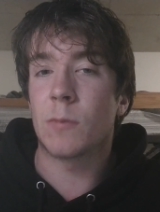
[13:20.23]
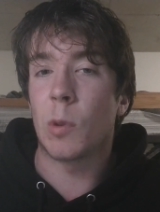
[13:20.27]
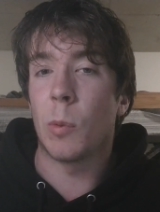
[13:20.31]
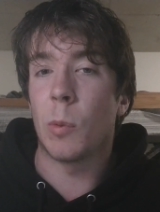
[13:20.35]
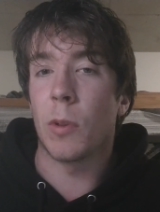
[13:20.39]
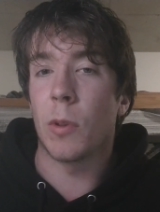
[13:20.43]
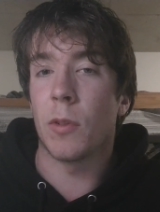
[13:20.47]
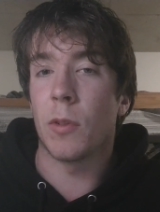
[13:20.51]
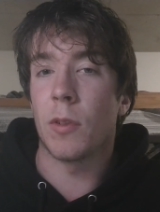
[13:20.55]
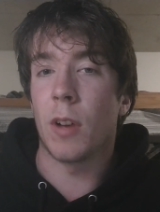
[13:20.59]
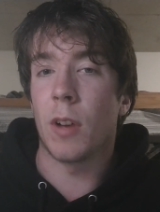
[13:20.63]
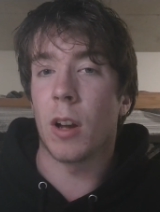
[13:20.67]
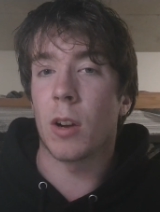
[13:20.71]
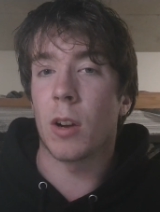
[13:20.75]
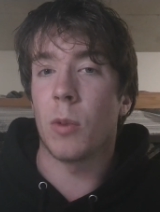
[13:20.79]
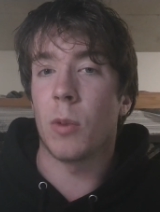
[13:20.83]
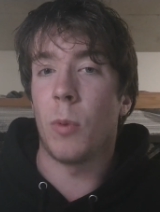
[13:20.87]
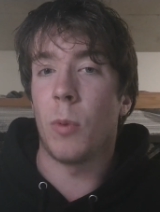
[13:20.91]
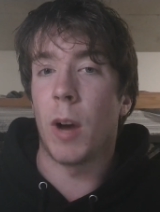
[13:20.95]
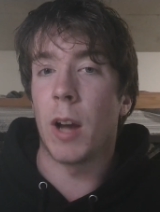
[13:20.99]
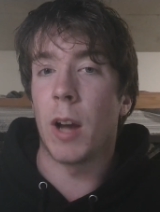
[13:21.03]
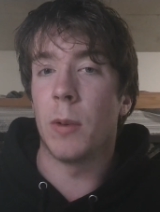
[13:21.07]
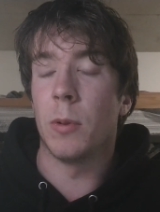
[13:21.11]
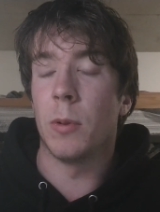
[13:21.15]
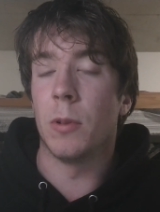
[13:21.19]
whether or not
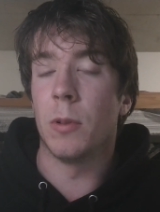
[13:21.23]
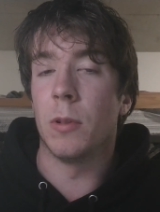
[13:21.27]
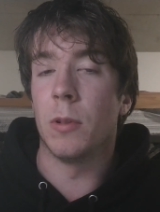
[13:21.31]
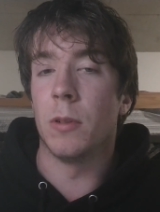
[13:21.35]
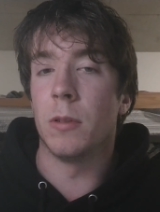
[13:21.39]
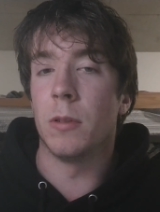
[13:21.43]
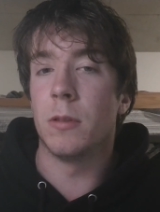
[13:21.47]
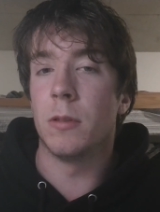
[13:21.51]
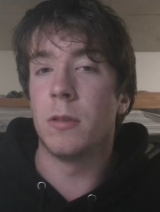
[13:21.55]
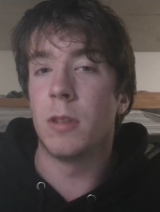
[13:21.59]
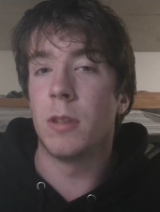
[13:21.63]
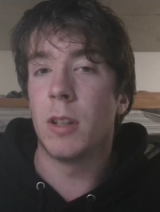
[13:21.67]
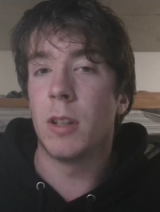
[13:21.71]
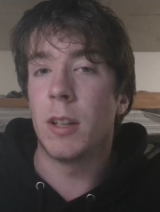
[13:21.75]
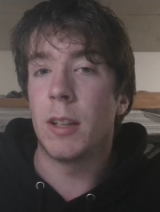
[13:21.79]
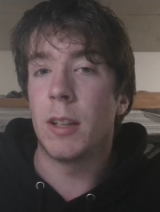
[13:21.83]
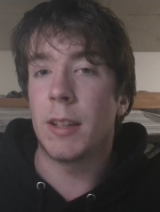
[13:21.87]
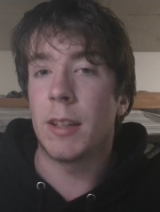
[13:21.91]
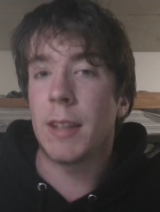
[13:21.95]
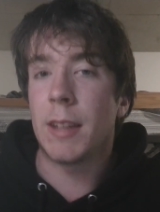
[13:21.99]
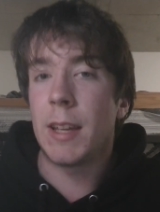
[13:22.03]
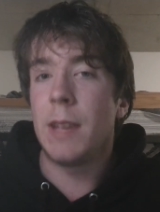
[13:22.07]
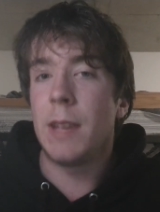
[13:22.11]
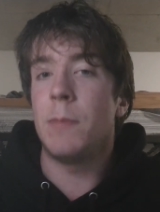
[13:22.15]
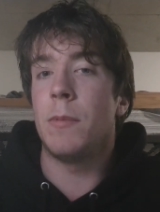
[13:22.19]
Kawhi will
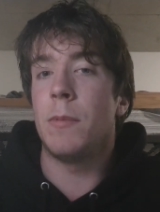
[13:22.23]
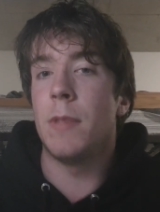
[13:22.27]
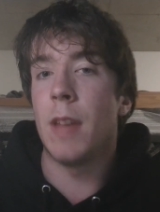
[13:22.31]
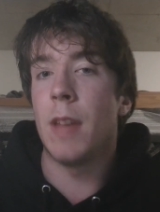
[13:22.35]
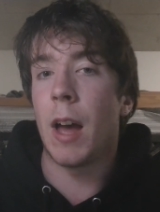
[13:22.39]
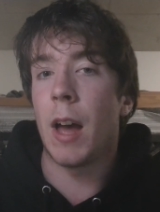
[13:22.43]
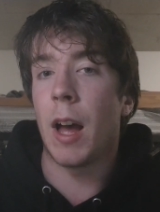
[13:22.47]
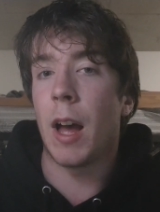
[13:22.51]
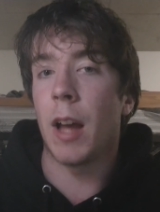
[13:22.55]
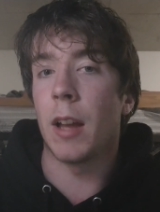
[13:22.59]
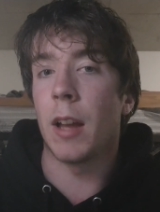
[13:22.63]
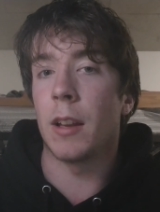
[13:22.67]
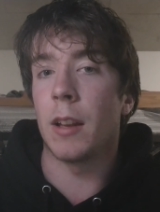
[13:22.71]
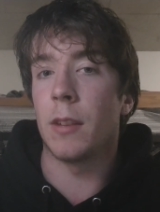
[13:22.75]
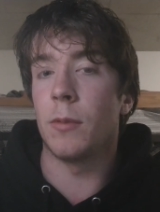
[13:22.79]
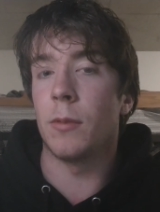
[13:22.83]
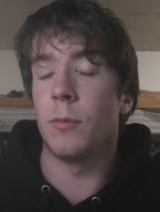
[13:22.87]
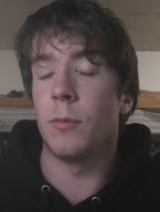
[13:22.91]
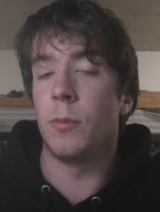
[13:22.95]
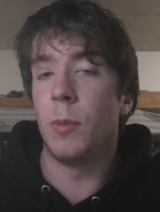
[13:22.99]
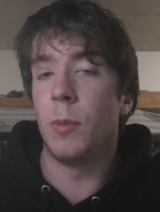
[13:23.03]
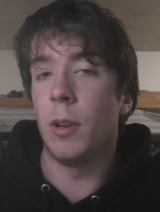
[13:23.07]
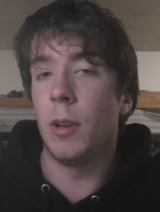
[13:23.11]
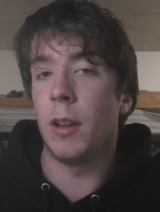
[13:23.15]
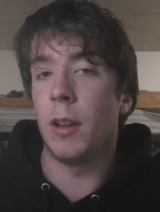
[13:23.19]
keep that
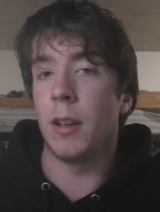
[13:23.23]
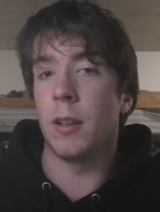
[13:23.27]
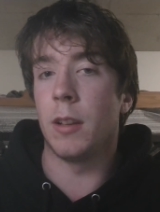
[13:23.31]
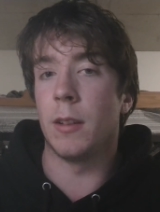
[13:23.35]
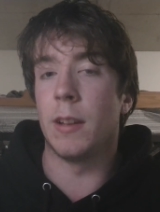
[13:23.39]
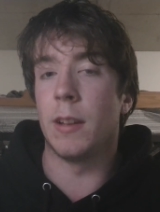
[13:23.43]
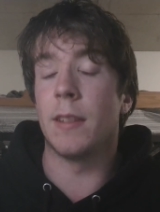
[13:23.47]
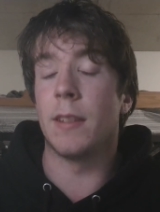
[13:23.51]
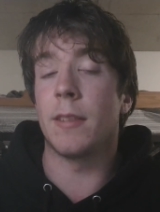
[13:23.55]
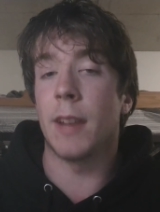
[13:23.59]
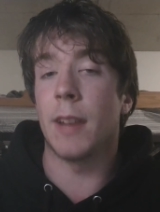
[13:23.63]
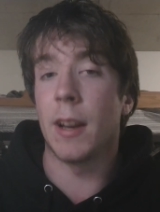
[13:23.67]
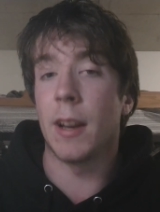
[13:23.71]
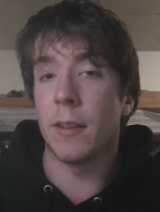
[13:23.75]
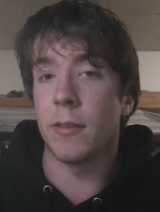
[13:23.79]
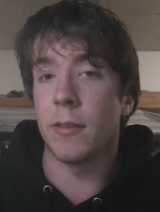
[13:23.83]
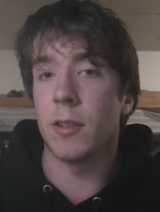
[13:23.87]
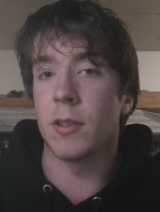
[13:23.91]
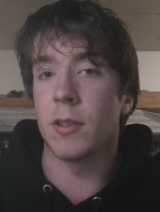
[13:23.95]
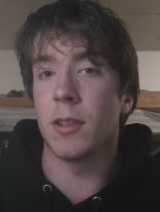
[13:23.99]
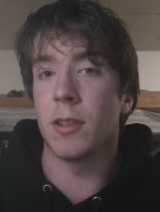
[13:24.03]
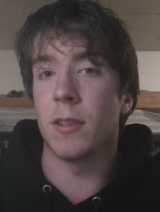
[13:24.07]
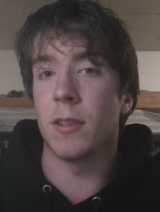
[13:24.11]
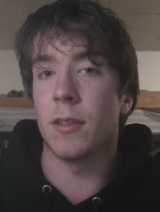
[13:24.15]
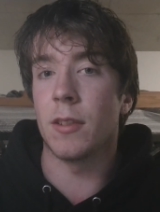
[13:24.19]
really insane
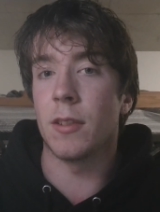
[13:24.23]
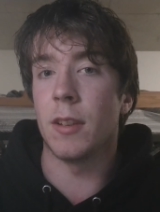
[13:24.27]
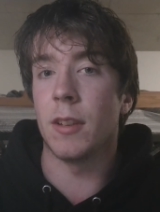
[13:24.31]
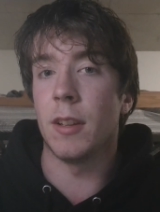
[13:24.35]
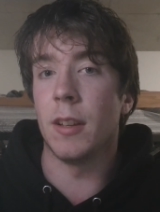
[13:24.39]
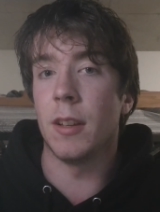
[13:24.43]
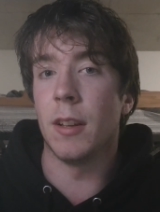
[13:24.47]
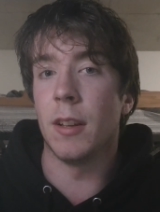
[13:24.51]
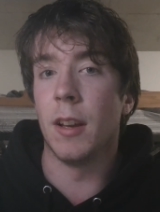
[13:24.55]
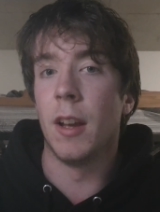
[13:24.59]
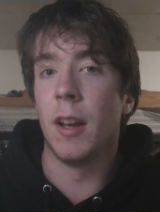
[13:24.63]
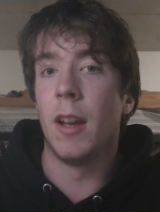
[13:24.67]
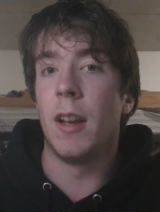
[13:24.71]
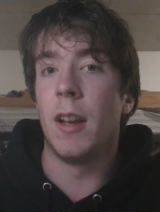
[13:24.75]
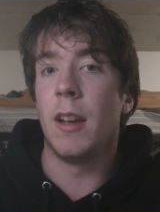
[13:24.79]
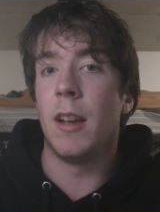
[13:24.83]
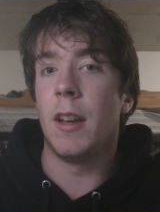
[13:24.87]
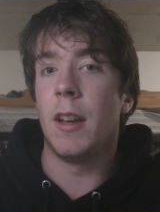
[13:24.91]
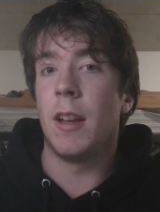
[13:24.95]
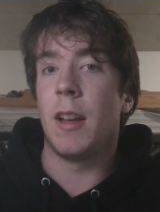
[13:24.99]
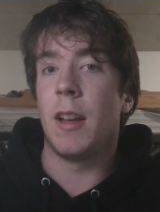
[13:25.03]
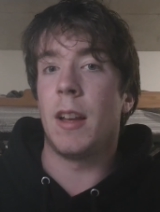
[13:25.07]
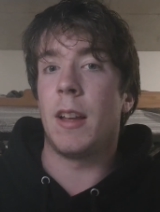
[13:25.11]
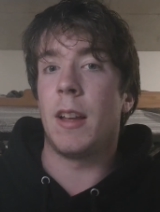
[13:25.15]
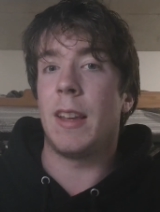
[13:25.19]
efficiency
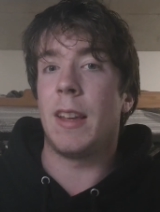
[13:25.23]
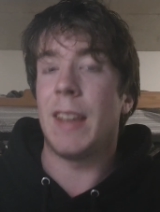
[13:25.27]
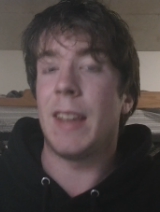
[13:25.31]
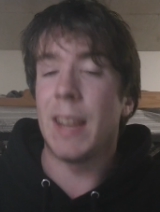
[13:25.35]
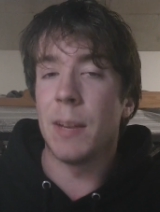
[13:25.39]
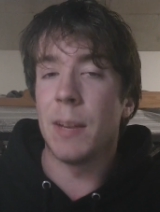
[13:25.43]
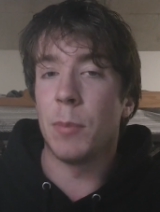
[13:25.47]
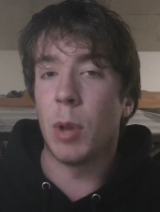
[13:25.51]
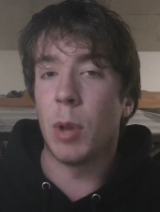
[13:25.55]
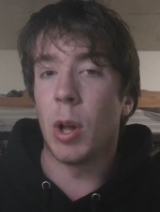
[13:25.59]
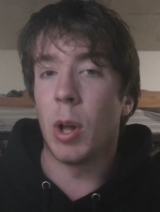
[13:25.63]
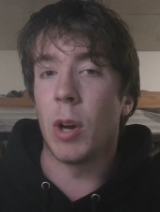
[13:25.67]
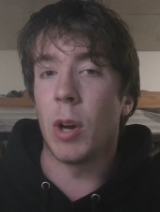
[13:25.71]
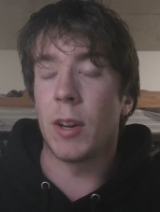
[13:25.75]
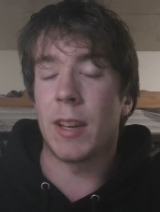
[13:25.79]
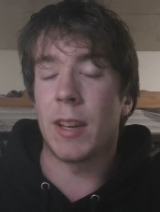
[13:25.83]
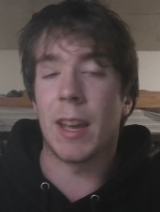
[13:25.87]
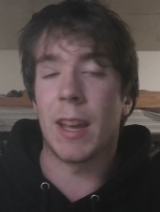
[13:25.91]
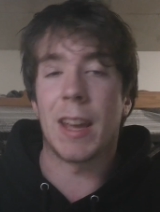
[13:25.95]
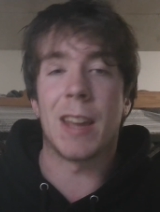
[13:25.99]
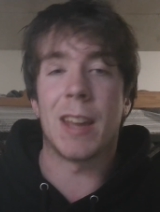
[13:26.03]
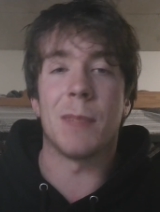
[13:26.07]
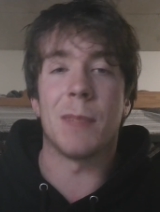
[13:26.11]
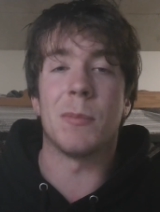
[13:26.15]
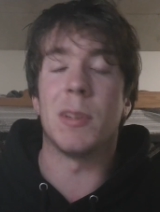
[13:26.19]
in a blowout
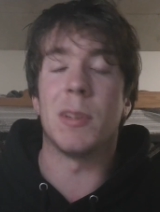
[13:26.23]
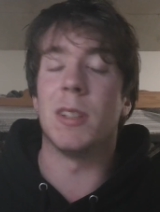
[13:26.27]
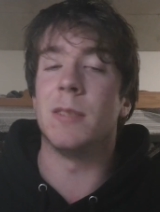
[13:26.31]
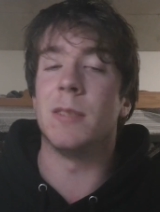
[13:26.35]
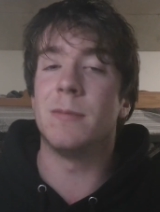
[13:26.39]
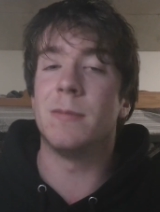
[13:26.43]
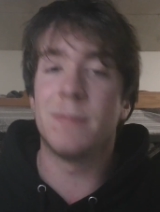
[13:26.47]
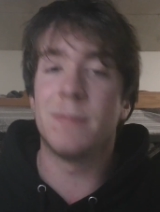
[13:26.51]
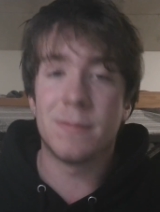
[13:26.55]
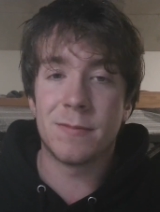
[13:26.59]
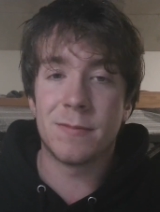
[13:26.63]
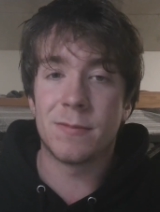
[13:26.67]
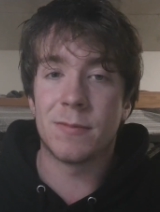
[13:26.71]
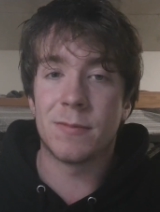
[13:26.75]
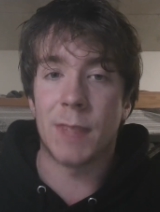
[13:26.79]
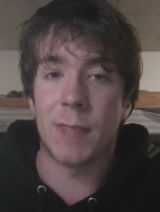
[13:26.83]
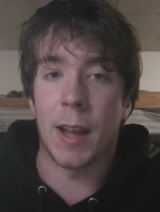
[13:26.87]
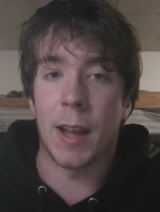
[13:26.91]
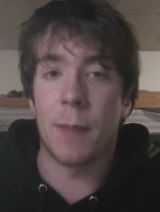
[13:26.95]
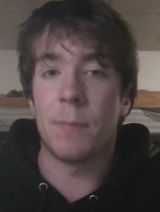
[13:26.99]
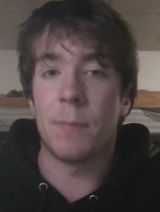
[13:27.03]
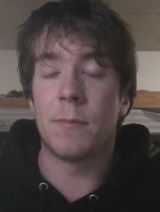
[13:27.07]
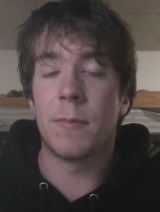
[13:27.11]
game. But yeah,